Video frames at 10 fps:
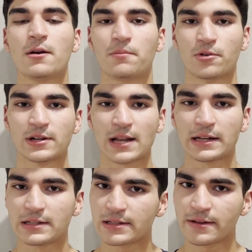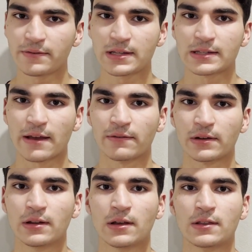Born in
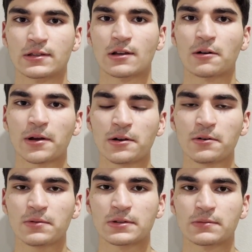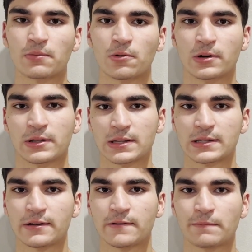1977, the songwriter was born in the
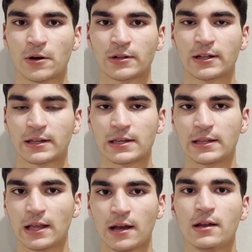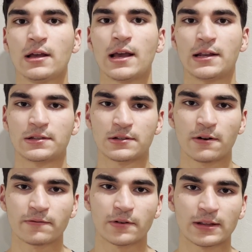city of Barranquilla and is
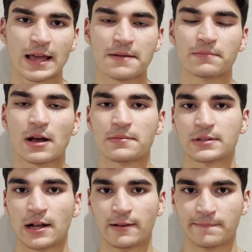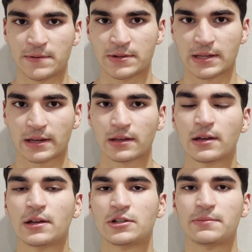known for a Latin pop style of music.
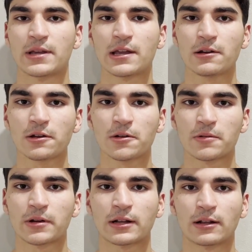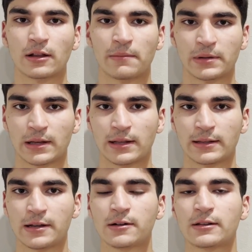She began her career in Colombia,
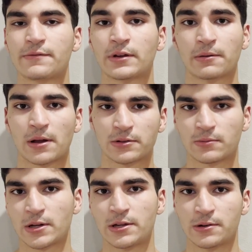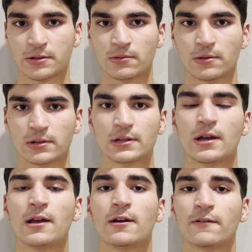later leaving around 20 years old.
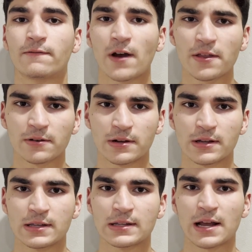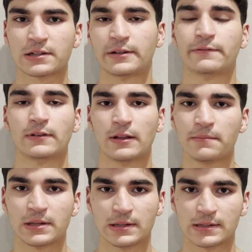Her father isn't actually of
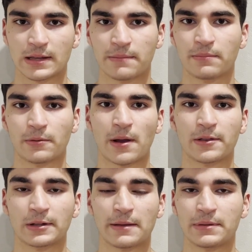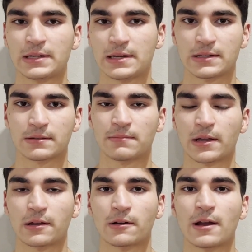Colombian descent, but rather Lebanese,
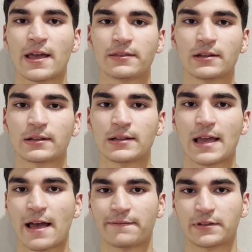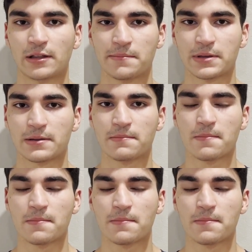making her ethnically half Colombian.